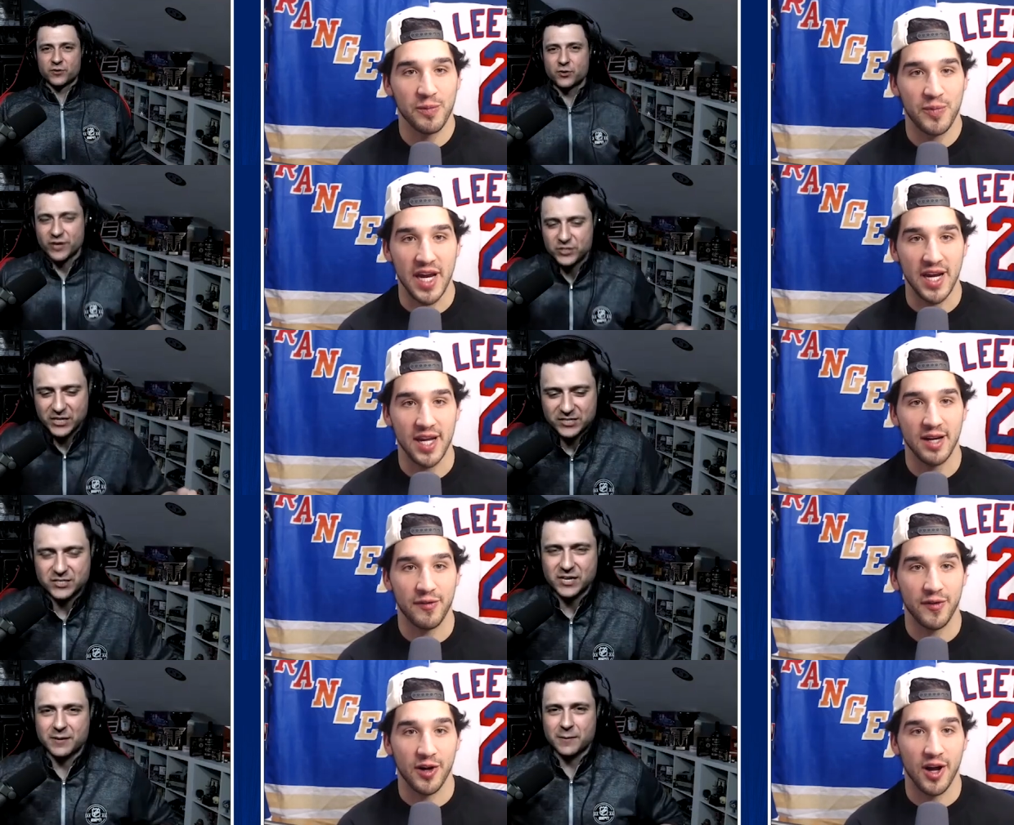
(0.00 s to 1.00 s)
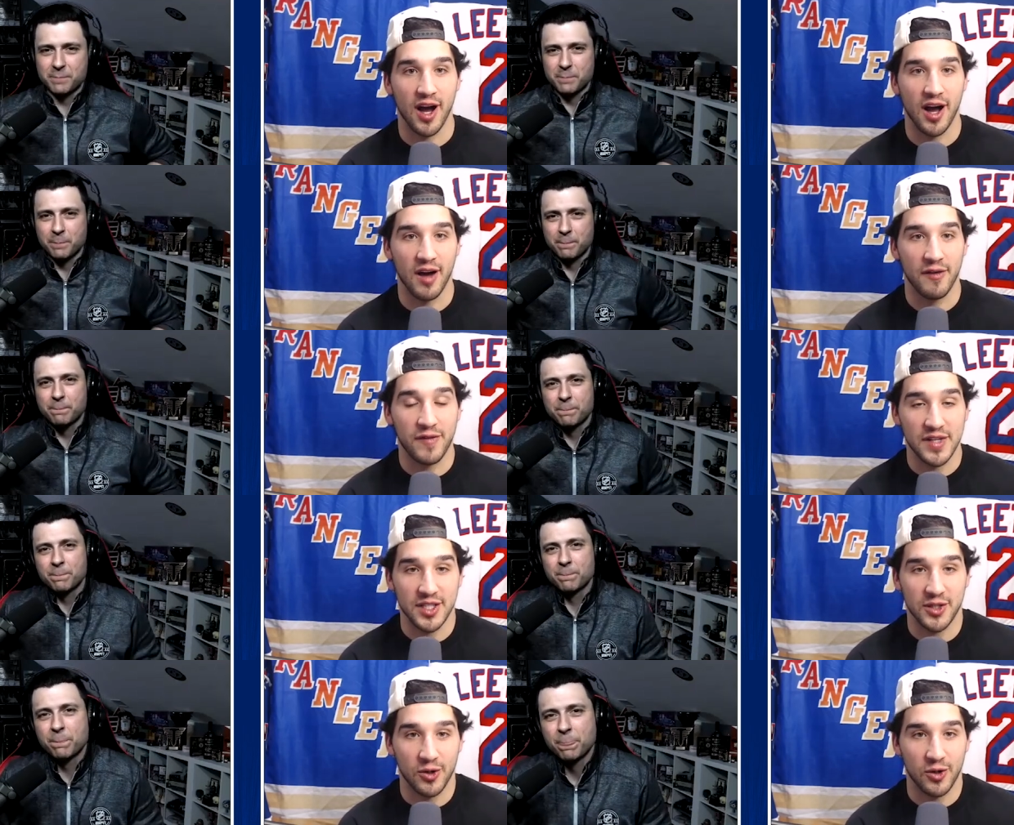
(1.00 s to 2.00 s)
Speaker 1: competing for a, a
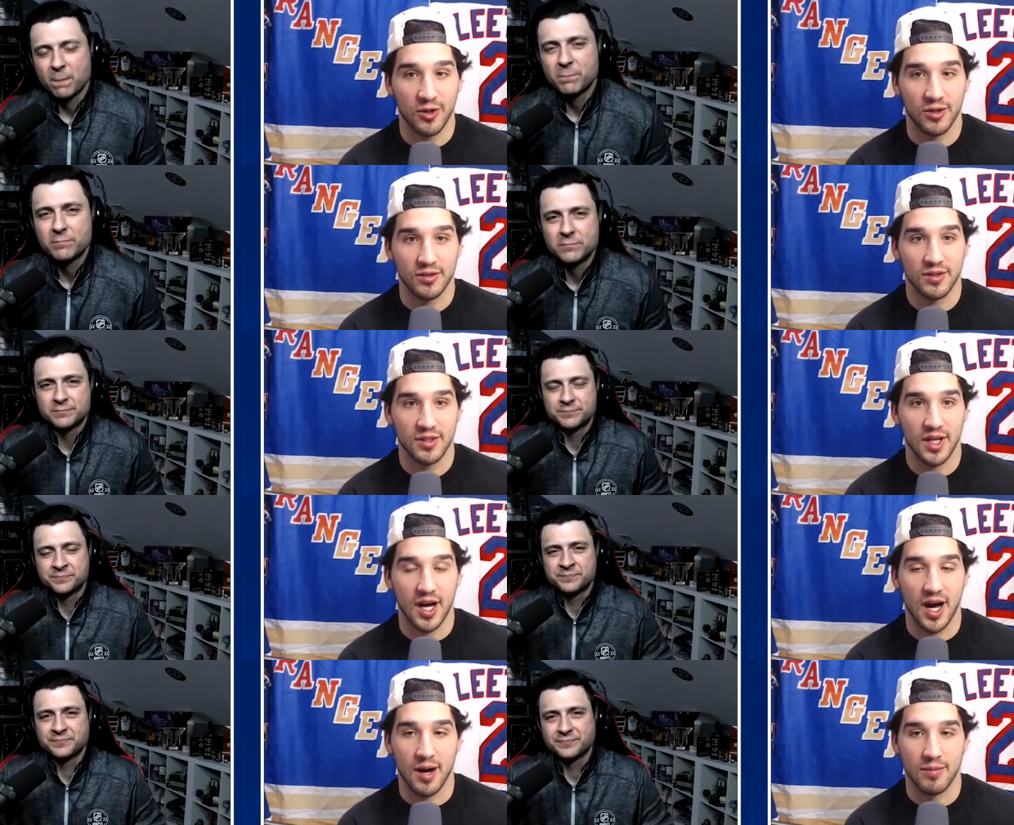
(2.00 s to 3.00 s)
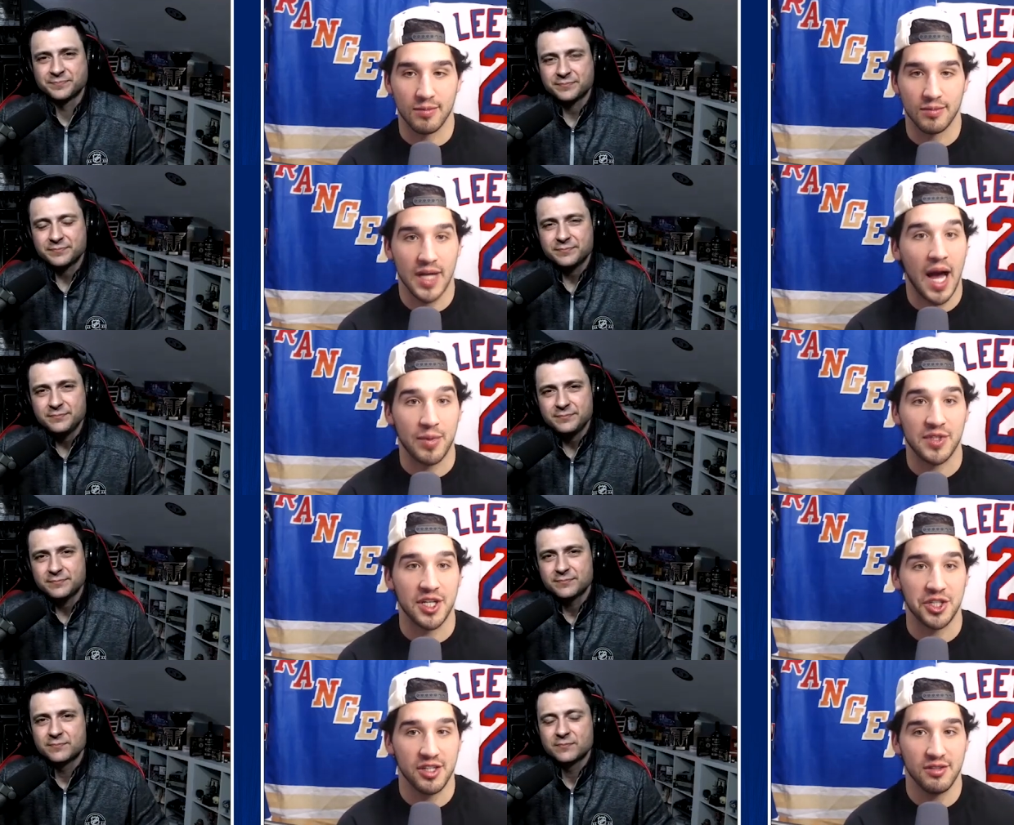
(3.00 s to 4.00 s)
physical um,
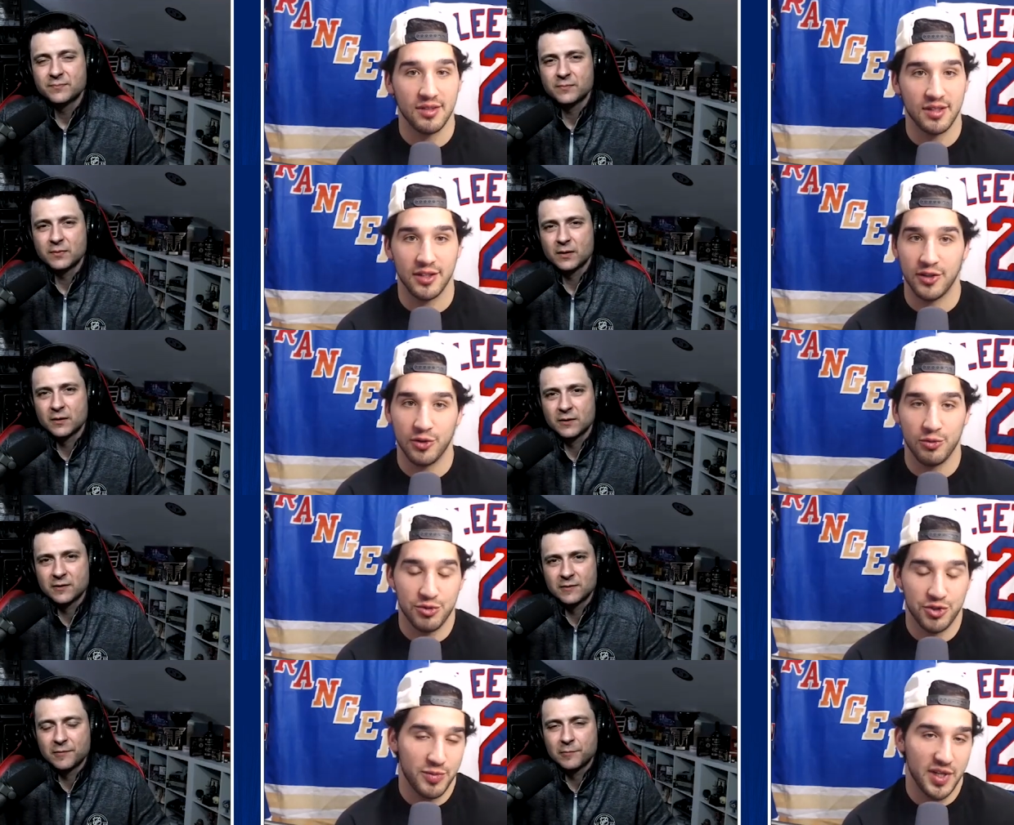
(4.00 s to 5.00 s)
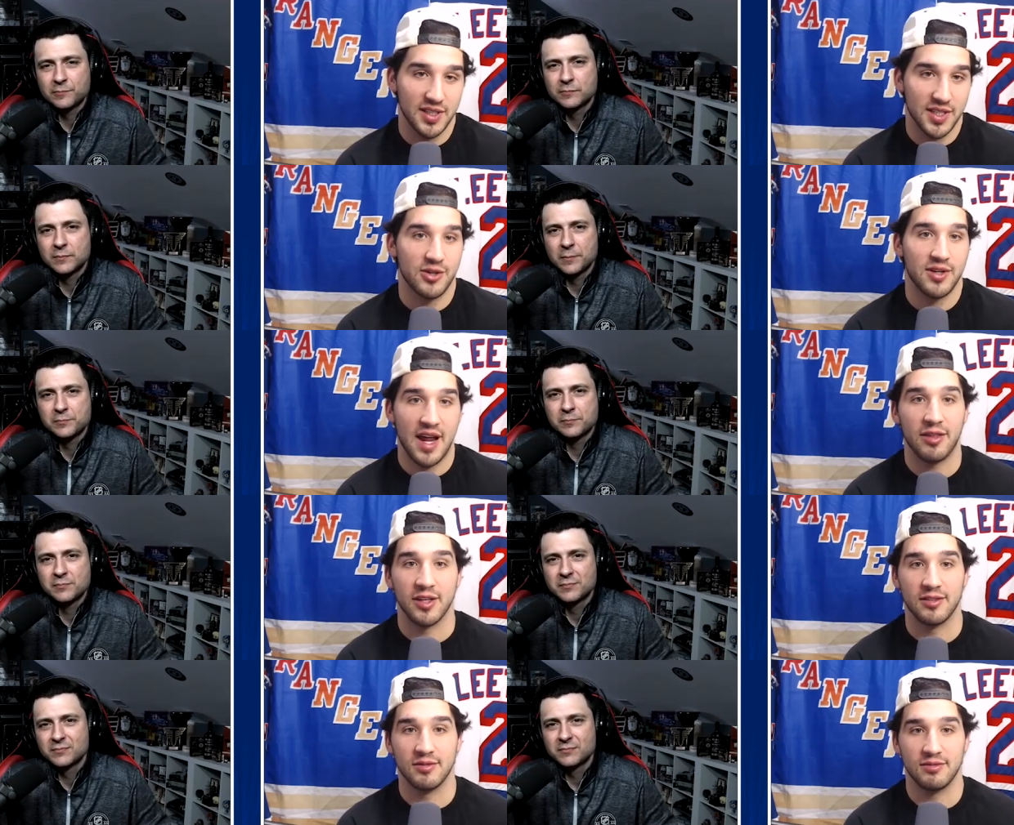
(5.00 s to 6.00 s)
competition, you should be considered an
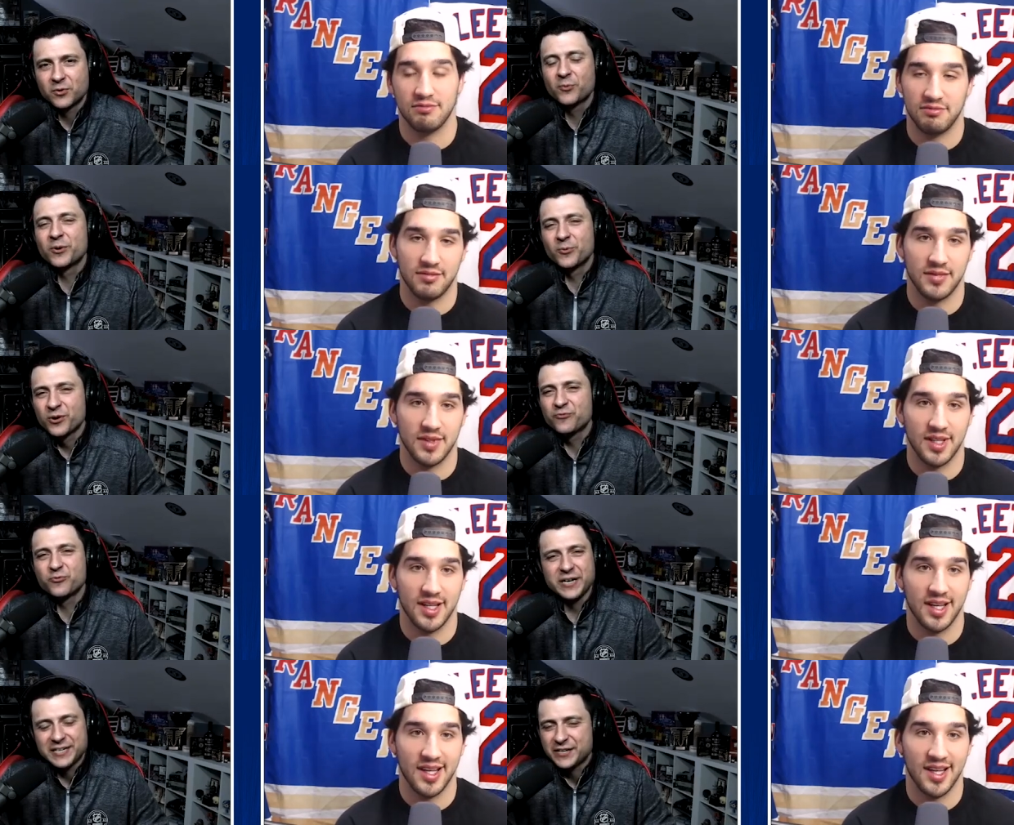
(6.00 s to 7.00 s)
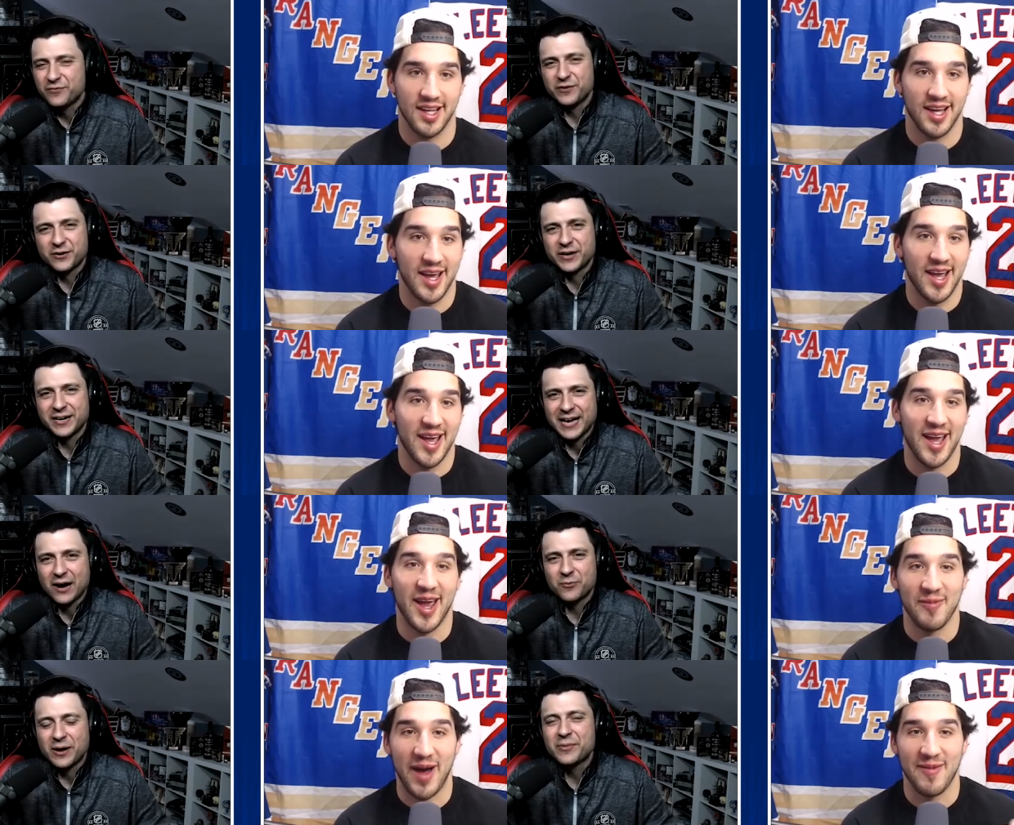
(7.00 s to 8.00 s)
athlete.
Speaker 2: We're we're, we're really veering
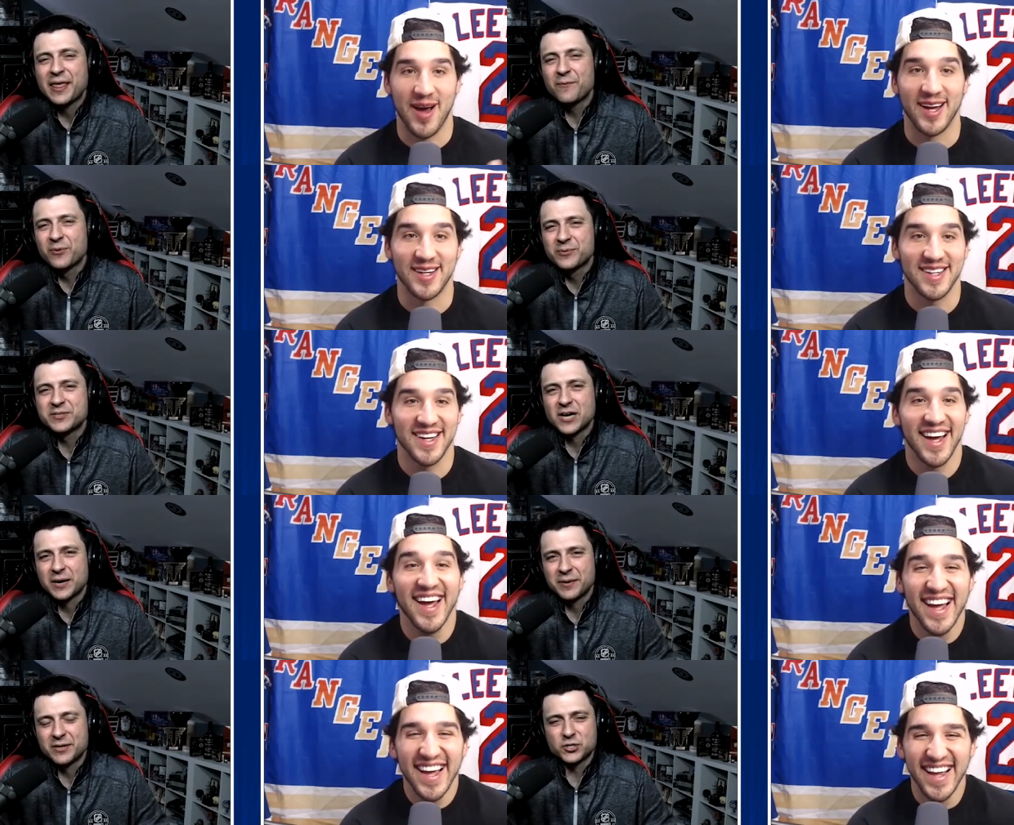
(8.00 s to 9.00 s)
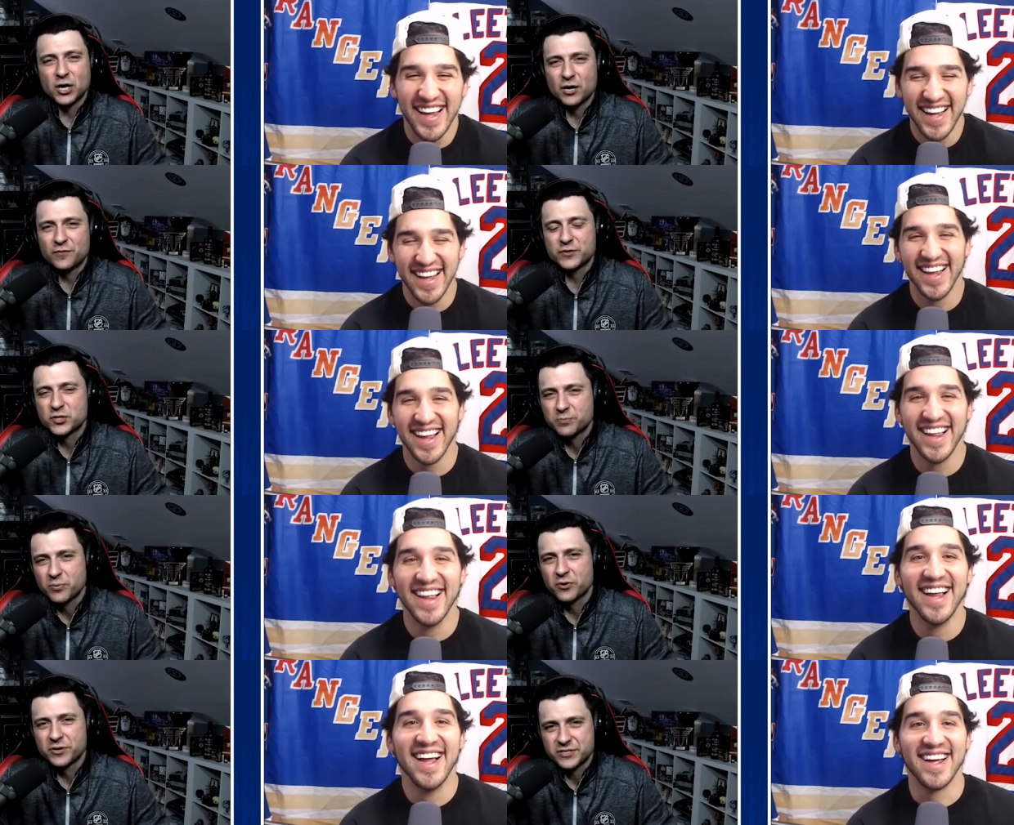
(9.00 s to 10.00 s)
now. When, when we're be talking about is golf a
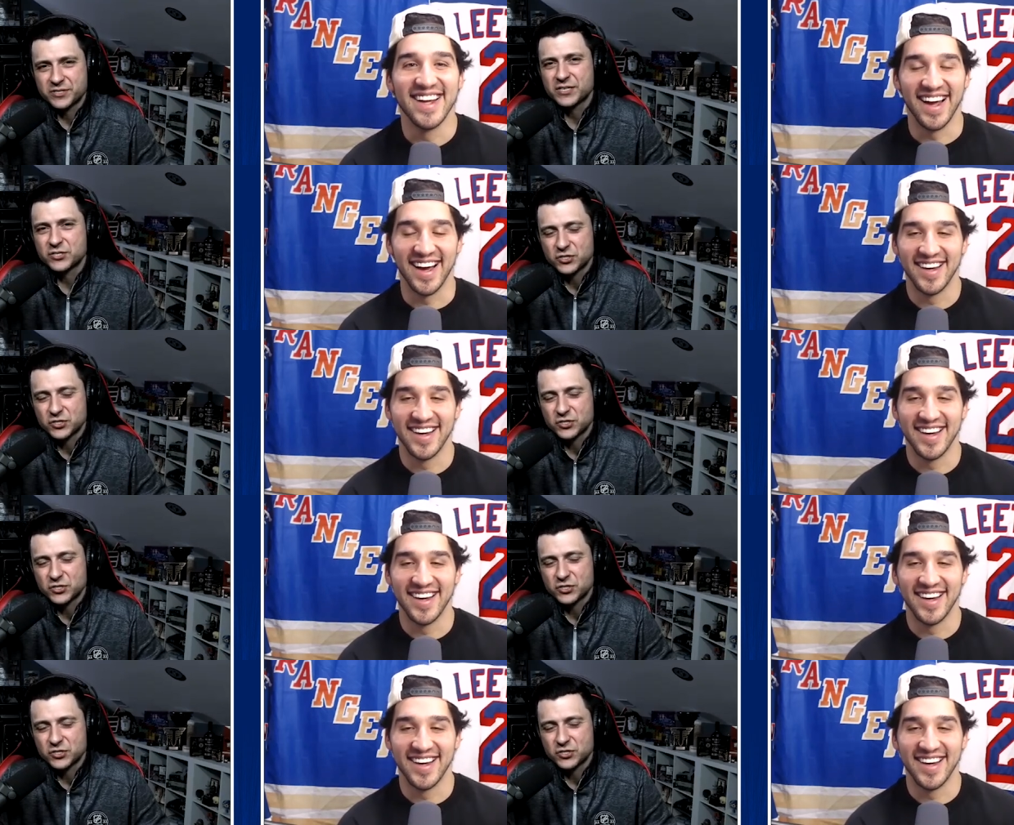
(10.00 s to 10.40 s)
sport? Is this yeah. a